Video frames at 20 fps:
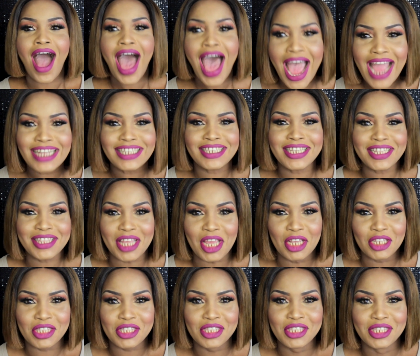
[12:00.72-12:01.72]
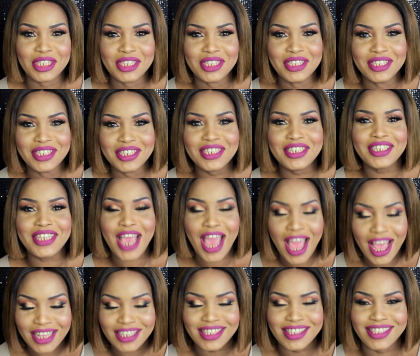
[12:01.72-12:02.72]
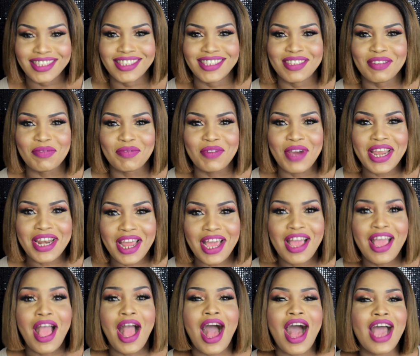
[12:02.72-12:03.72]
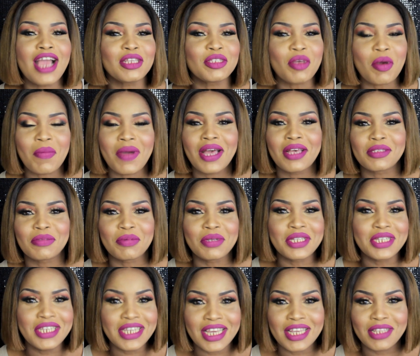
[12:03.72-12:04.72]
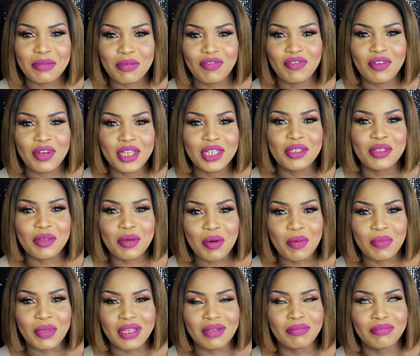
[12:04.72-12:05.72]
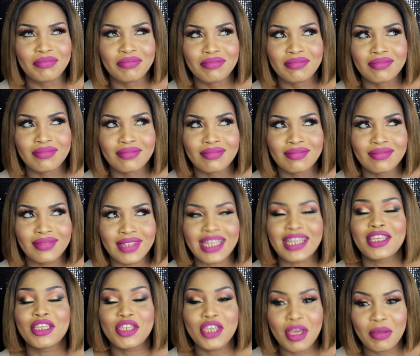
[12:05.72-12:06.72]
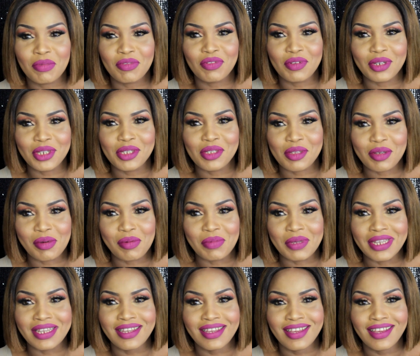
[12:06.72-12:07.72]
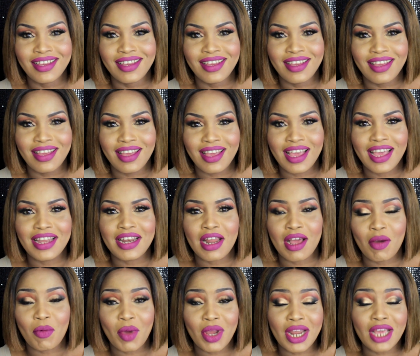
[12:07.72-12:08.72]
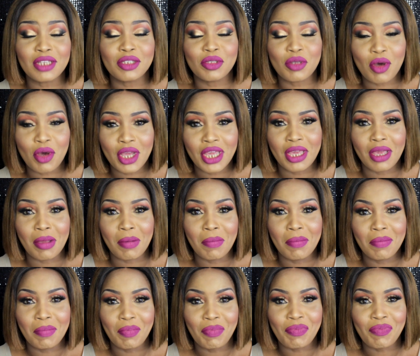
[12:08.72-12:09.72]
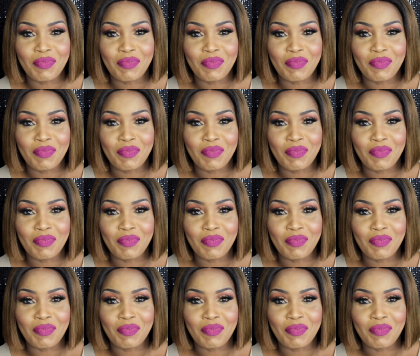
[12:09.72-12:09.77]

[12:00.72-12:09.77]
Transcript: I did this, yes. When I saw my husband years before he saw me, like a year before he saw me. And when I saw him,